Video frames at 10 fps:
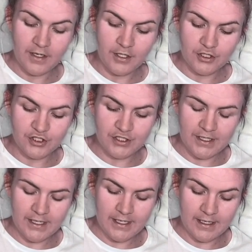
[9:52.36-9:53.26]
G
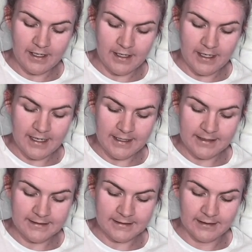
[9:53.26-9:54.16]
here is
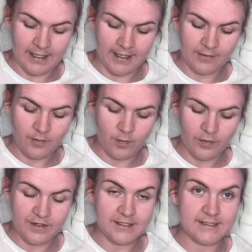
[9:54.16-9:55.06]
in line with the
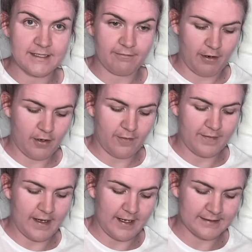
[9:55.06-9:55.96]
0 on the
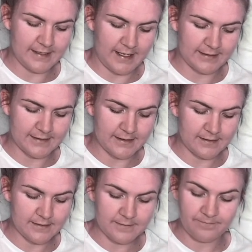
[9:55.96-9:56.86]
x-axis.
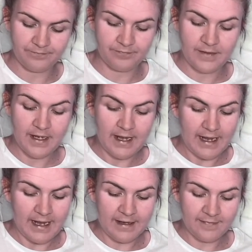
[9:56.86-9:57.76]

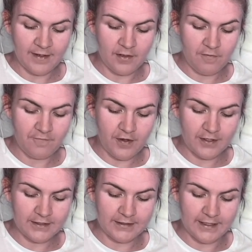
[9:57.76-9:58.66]
And then
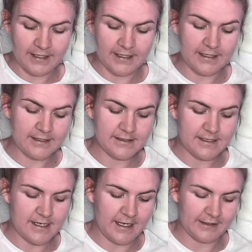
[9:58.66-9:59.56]
vertically it is
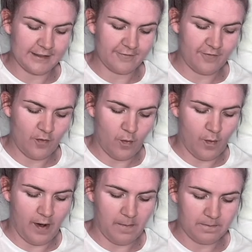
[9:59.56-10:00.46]

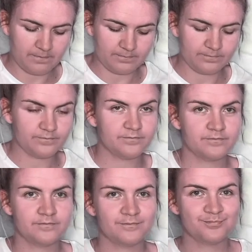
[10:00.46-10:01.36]
-1.
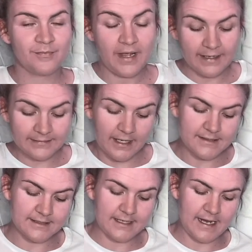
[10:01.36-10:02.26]
And
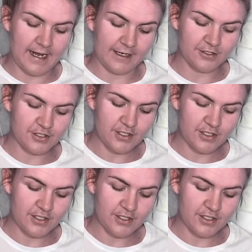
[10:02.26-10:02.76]
lastly, H.